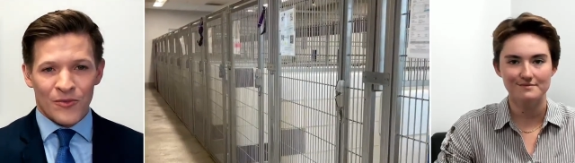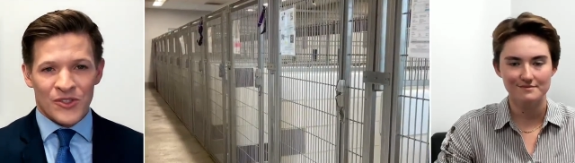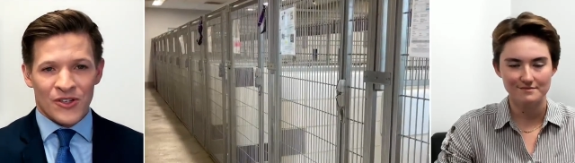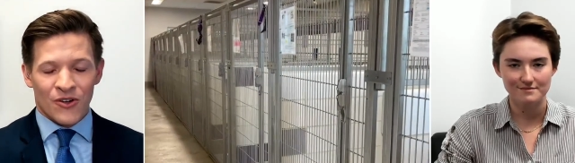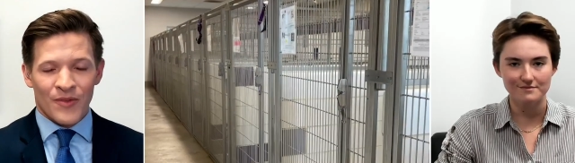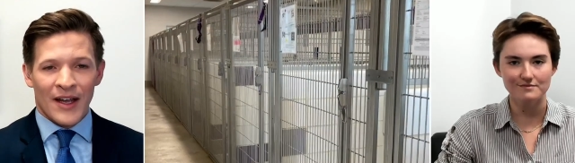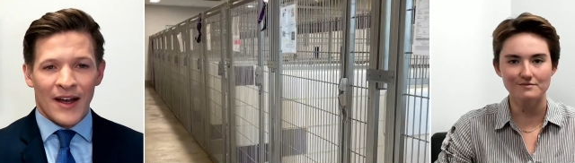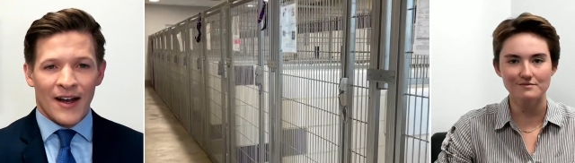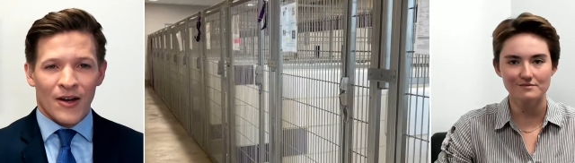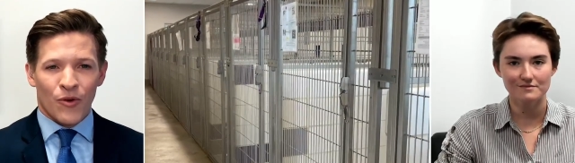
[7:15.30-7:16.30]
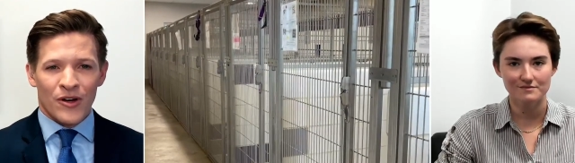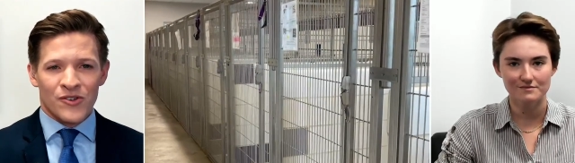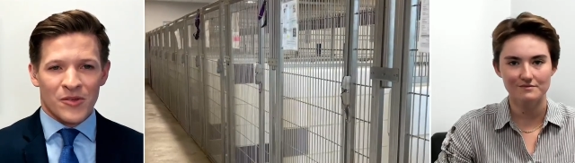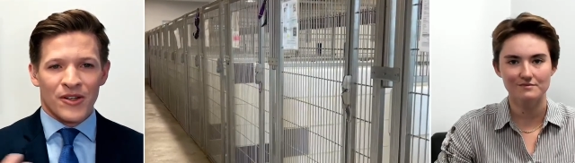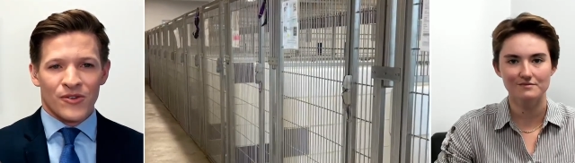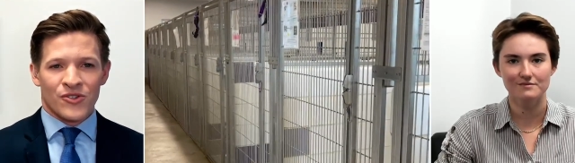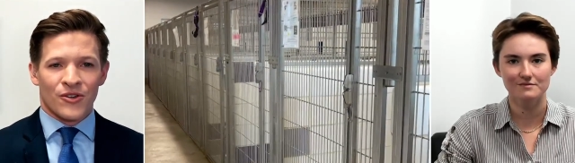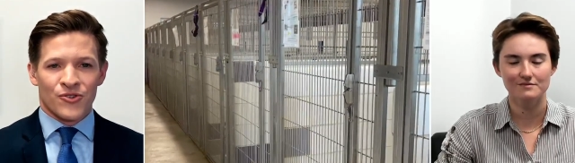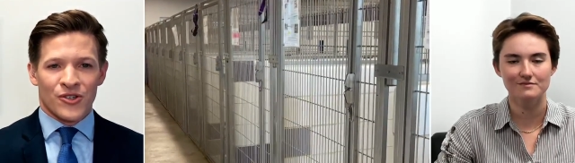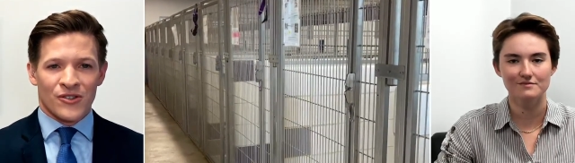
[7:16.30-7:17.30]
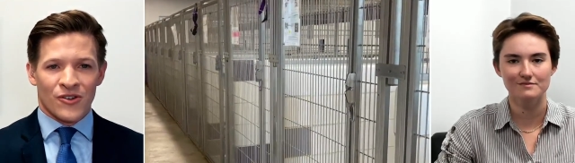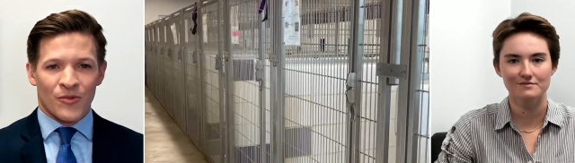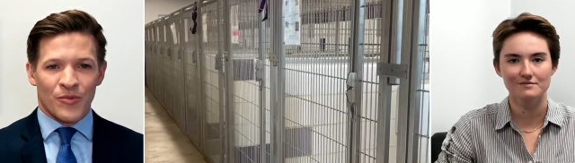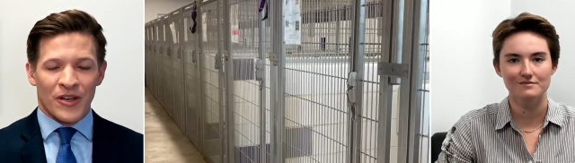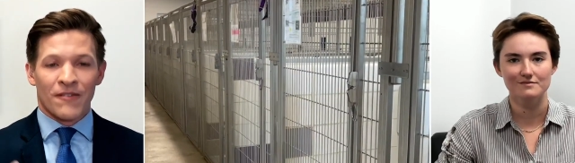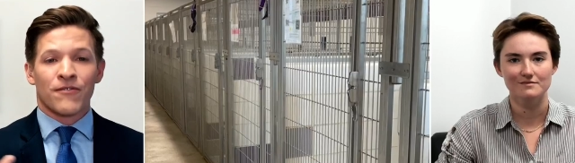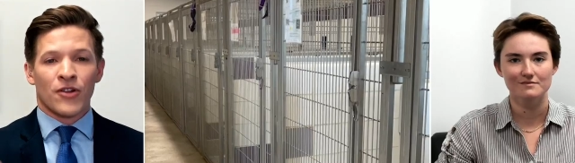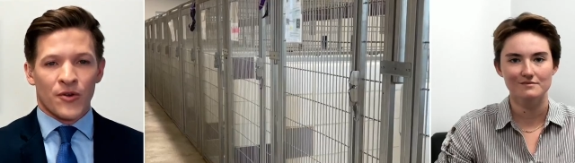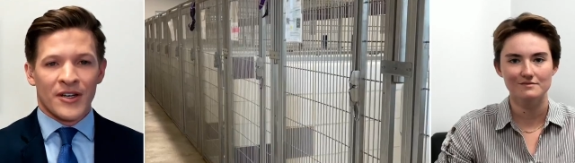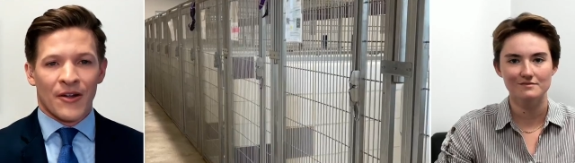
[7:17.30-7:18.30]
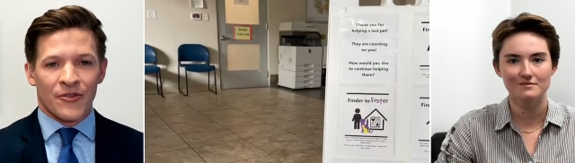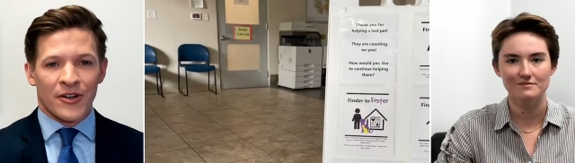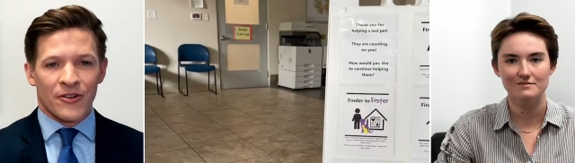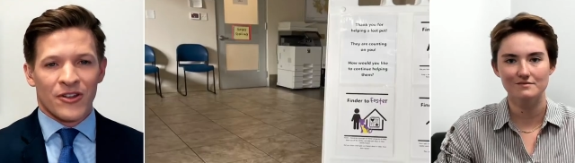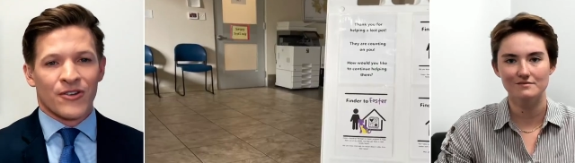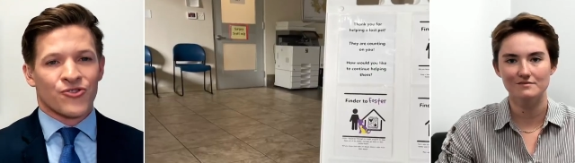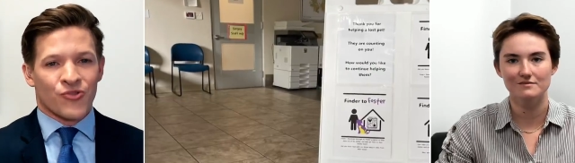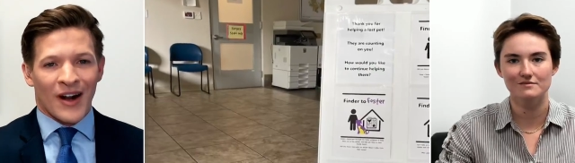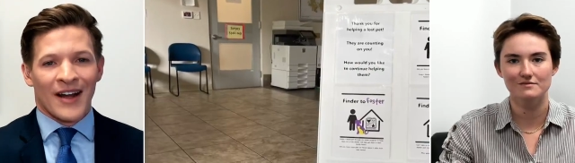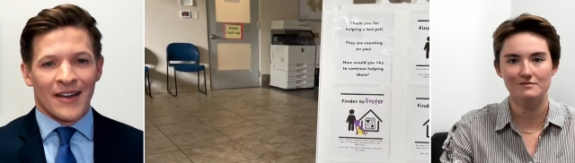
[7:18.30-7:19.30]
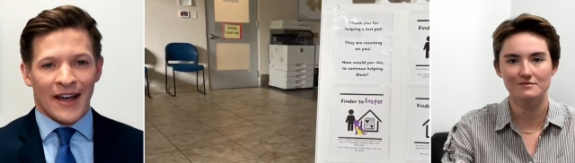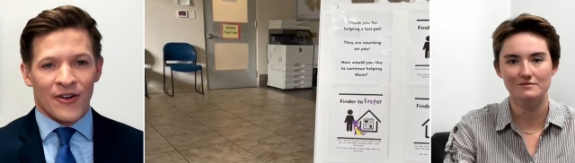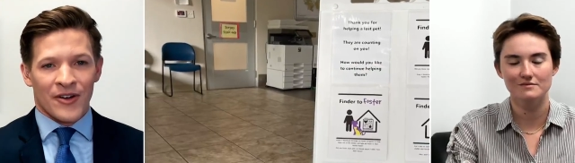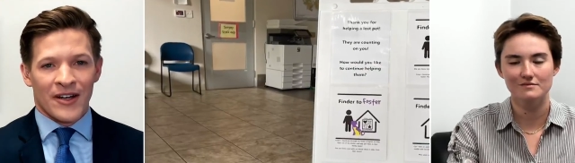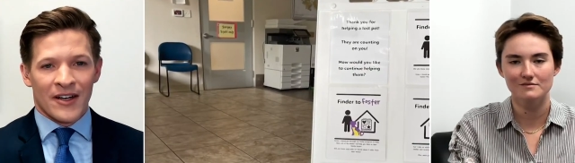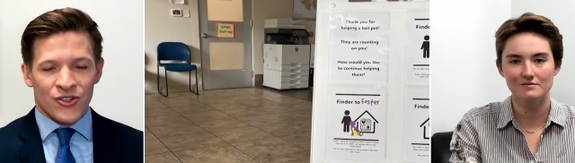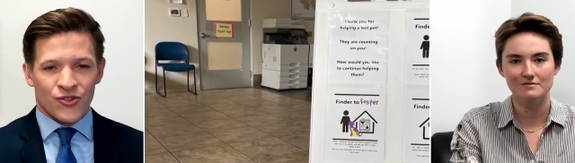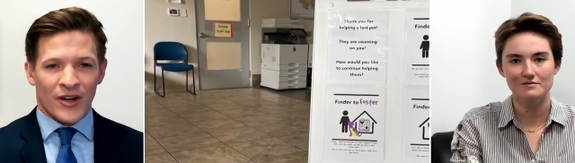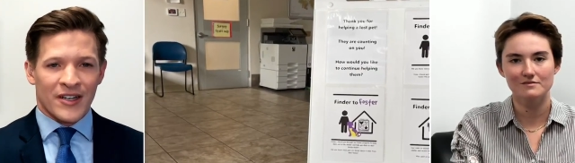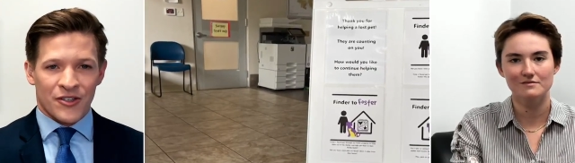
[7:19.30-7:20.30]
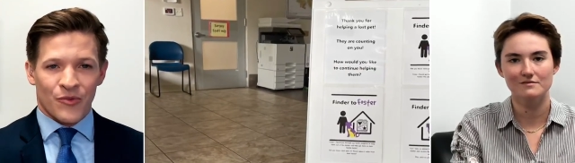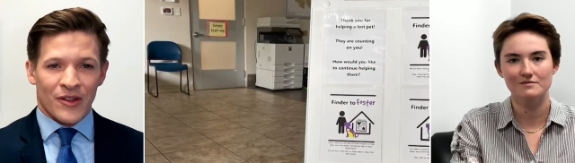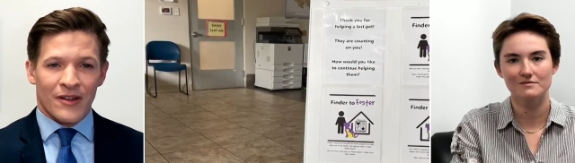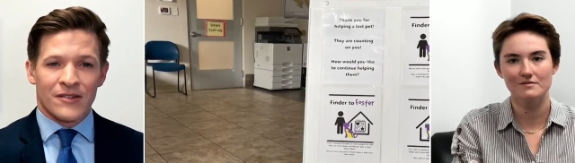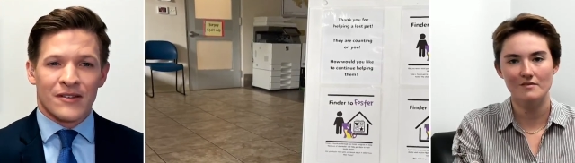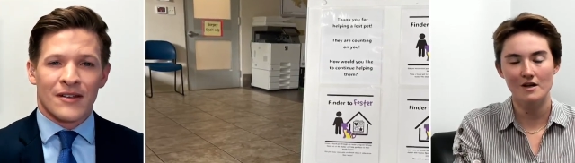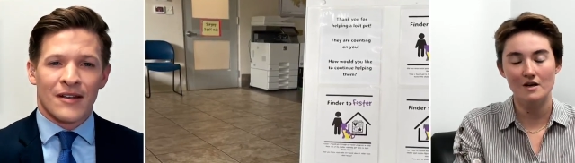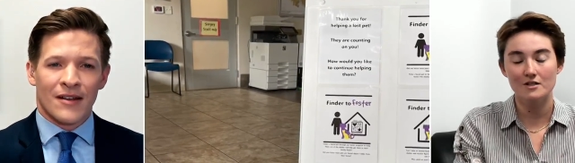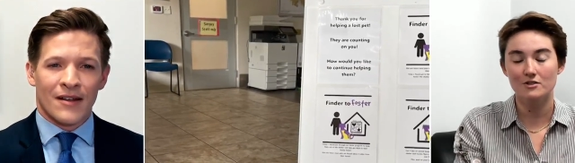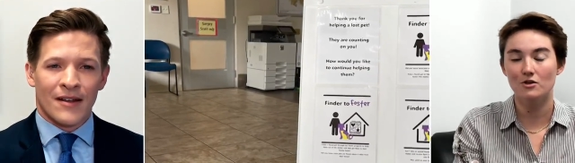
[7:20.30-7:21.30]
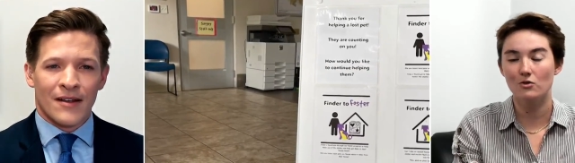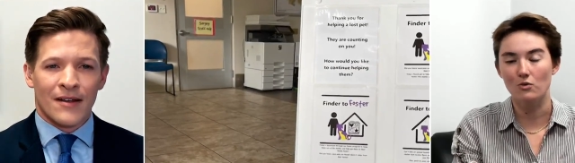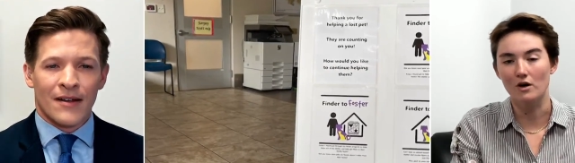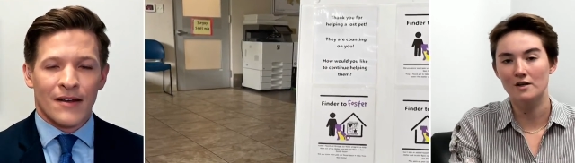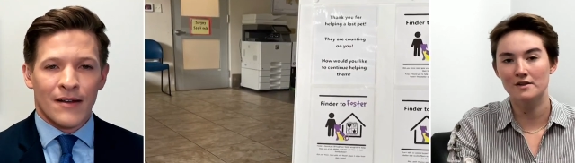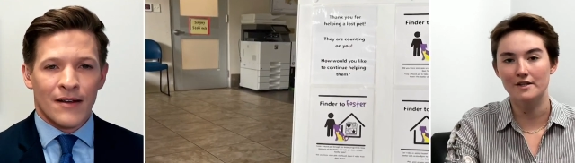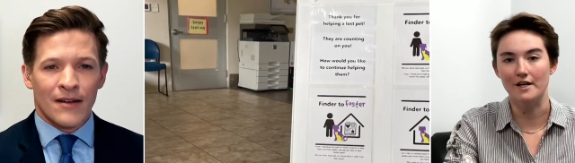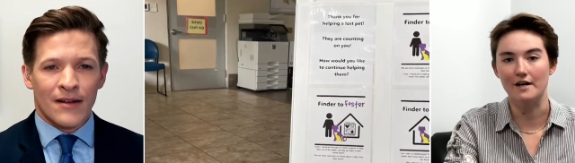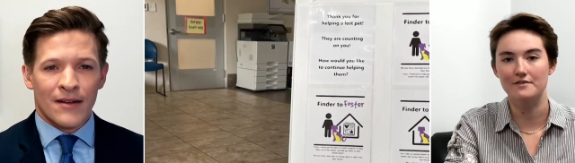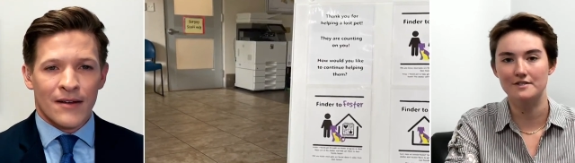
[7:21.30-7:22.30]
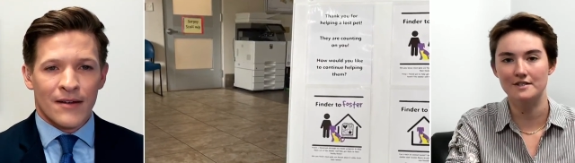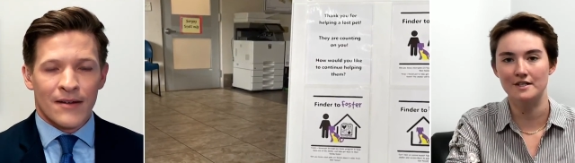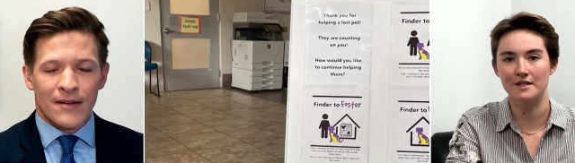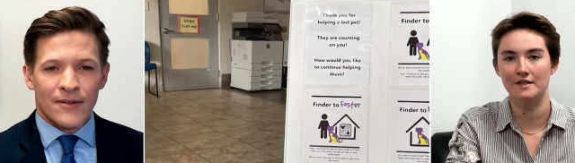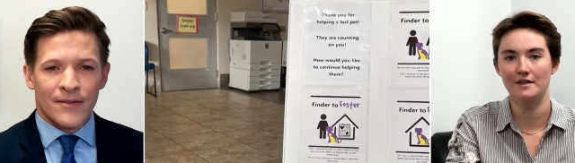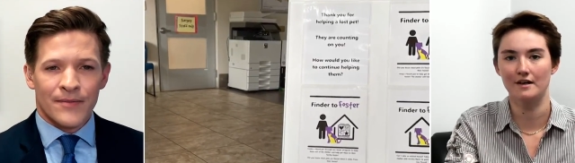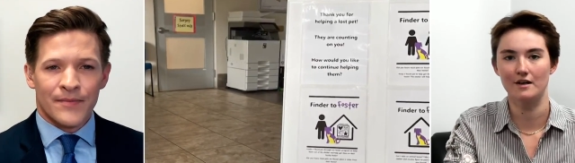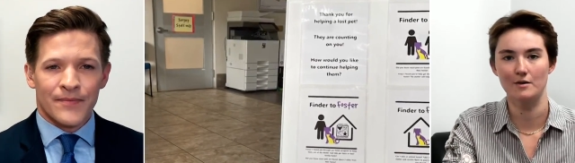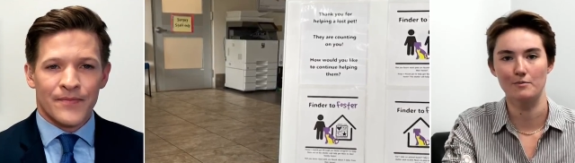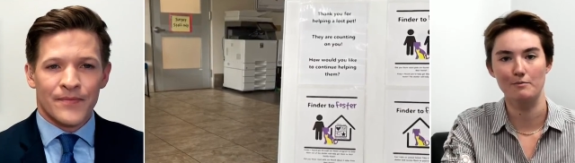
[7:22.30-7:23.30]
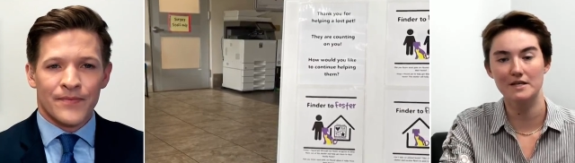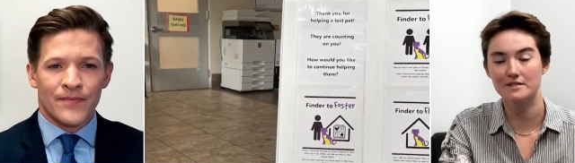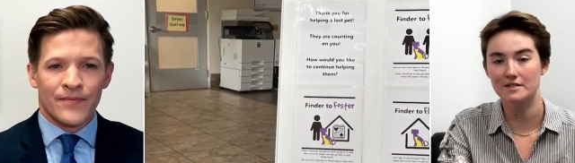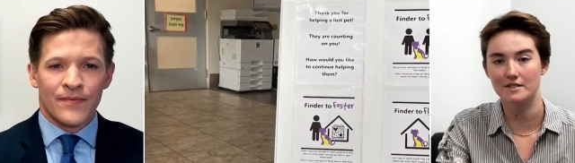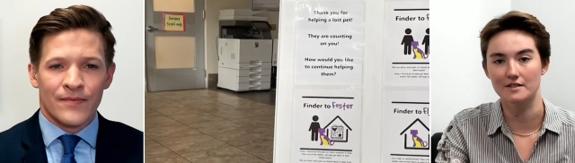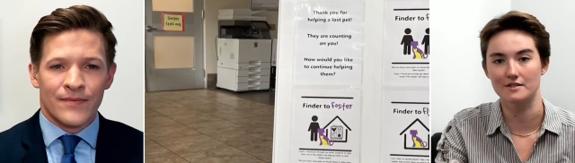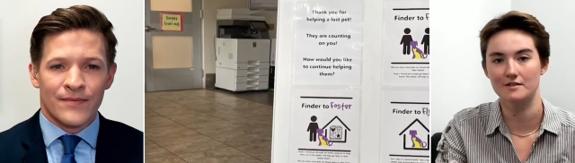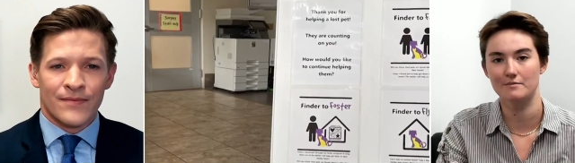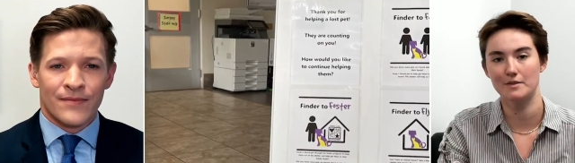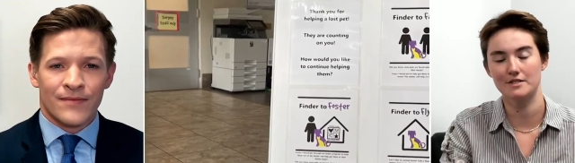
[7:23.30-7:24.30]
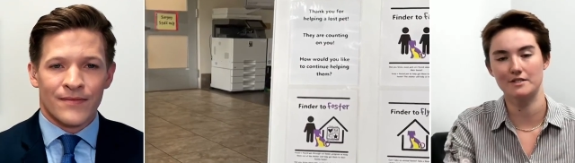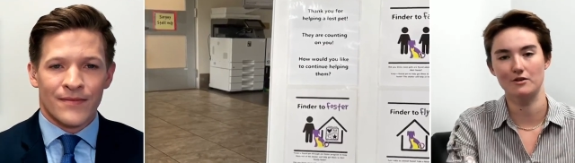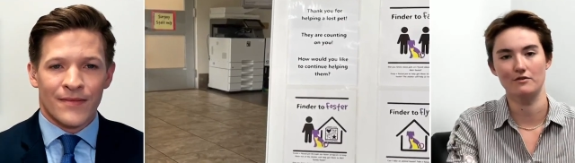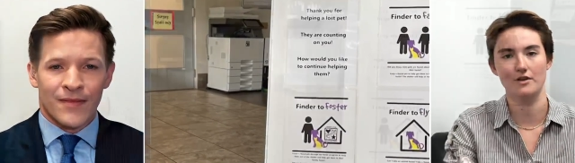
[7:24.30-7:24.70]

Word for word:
Speaker 1: So, uh, what are some of those solutions that are being floated out there that they're trying out to try to deal with this?
Speaker 2: So, one that I've seen, um, Misty is Misty over